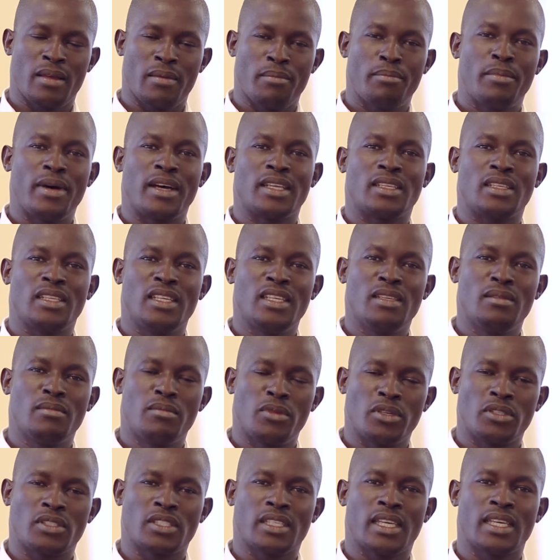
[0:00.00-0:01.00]
But in
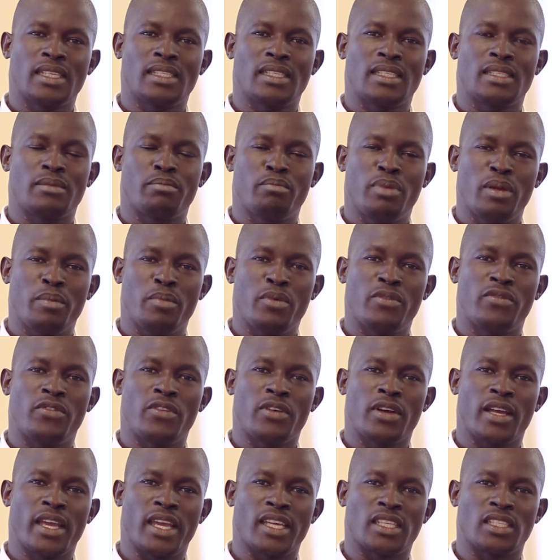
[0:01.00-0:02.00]
most cases, people
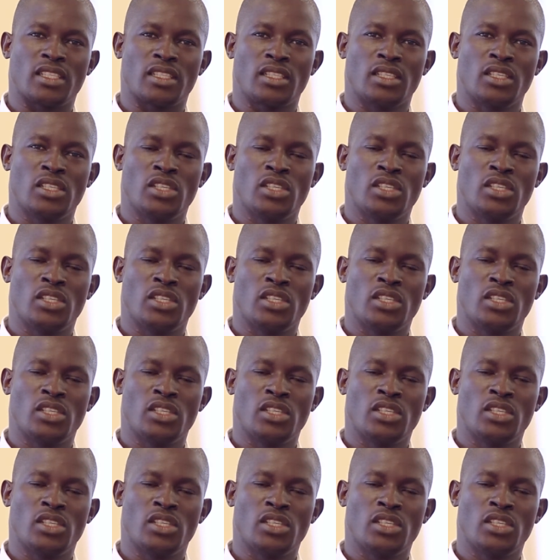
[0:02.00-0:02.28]
forget